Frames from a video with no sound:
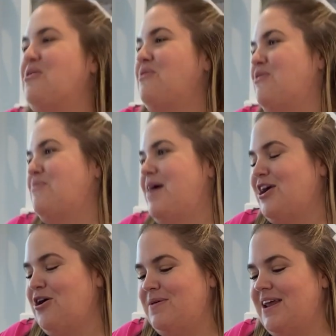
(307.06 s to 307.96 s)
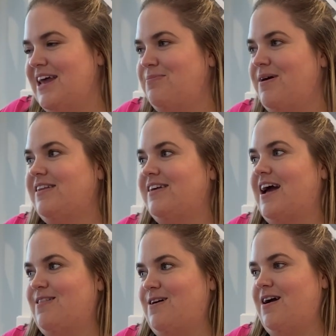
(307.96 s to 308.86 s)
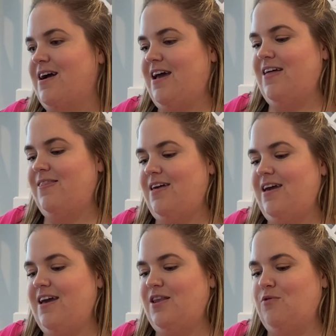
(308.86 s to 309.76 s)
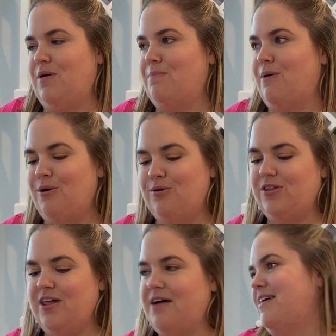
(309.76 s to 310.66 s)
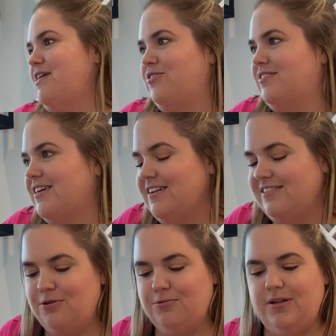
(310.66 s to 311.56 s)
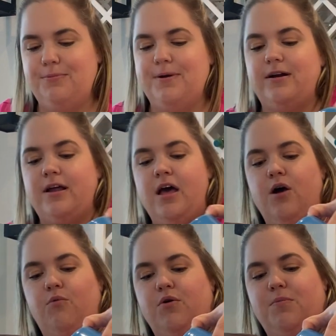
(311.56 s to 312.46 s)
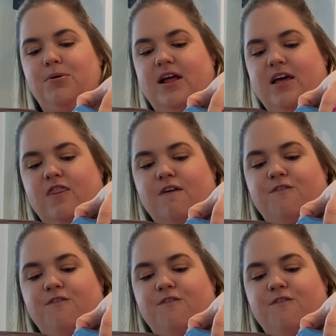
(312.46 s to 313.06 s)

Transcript: We would make her banana bread together, and then we both loved, I know this is gonna sound really weird, we would put it in the